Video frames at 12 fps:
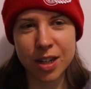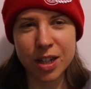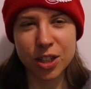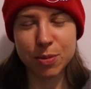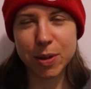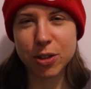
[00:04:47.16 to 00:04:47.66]

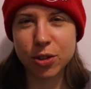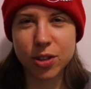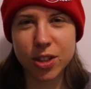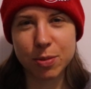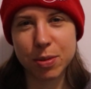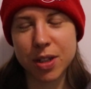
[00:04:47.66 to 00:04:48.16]
spiritual
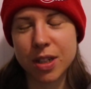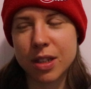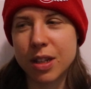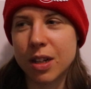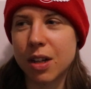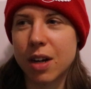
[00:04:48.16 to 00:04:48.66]

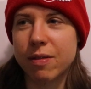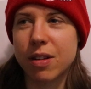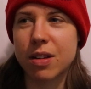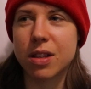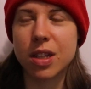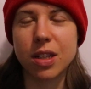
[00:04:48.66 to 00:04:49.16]
disciplines and a lot of
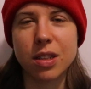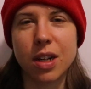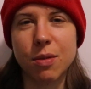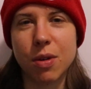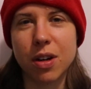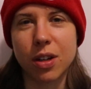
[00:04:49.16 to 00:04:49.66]
other things that
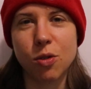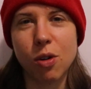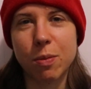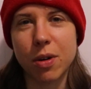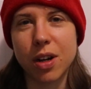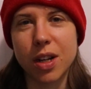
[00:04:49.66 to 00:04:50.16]
I want to
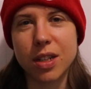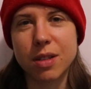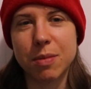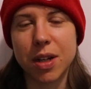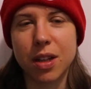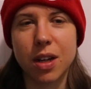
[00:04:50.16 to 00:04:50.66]
incorporate
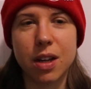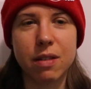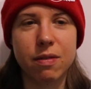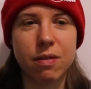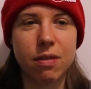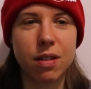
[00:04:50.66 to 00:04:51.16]
into my
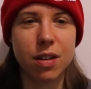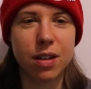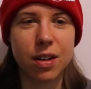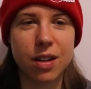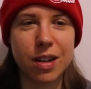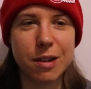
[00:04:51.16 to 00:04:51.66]
life,
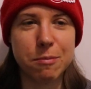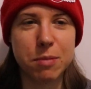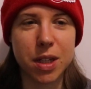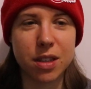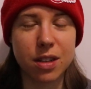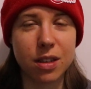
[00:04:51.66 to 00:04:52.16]

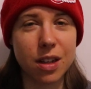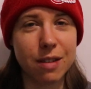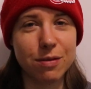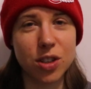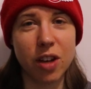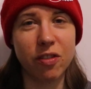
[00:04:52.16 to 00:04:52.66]
because I
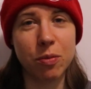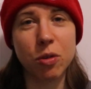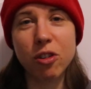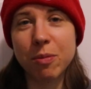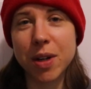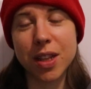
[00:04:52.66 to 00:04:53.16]
love
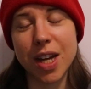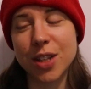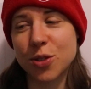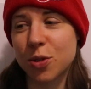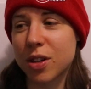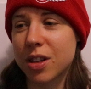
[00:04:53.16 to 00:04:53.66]
self-improvement and
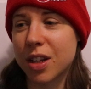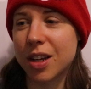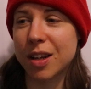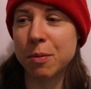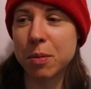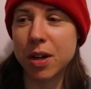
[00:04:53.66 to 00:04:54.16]
that sort of
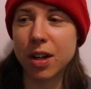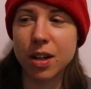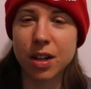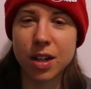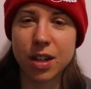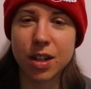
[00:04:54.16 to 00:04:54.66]
thing, but
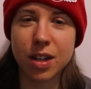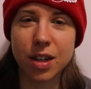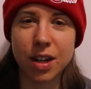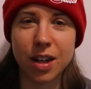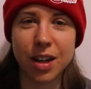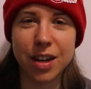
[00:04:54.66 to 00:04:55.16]

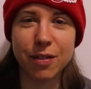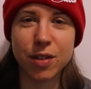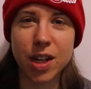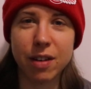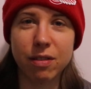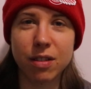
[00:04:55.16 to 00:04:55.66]
I have
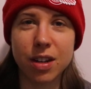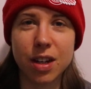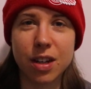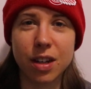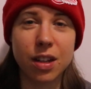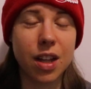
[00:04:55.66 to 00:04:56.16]
definitely
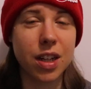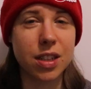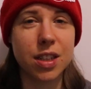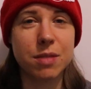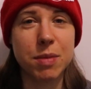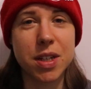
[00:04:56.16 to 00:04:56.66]

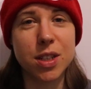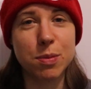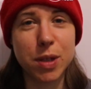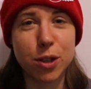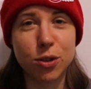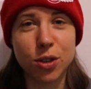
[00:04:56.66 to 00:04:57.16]
neglected my
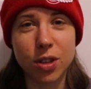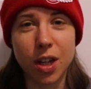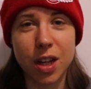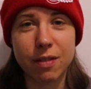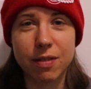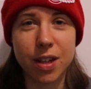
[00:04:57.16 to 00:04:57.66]
spiritual
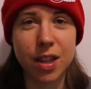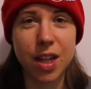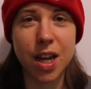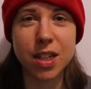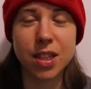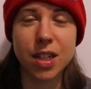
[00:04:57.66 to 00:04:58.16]
life in
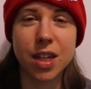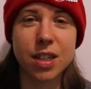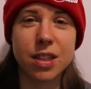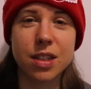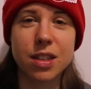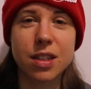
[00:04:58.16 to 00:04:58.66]
that
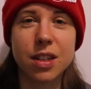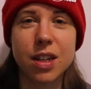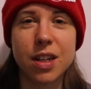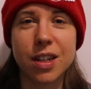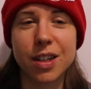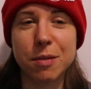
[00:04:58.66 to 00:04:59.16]
sense,
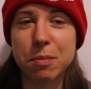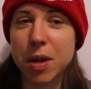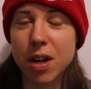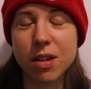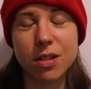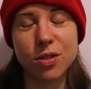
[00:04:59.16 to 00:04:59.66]

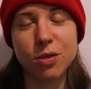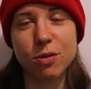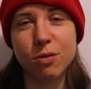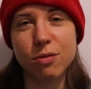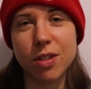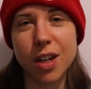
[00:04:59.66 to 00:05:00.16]
compared
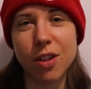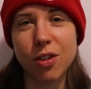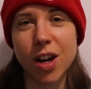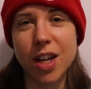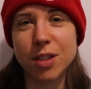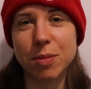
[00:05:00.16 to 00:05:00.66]
to the
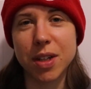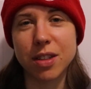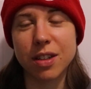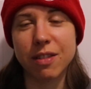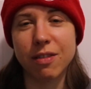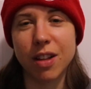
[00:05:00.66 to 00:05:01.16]
other
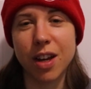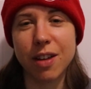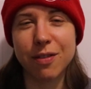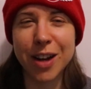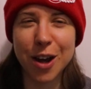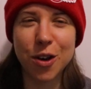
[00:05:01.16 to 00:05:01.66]
aspects of
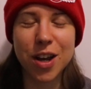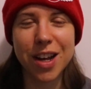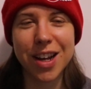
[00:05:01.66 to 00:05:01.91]
life. Now,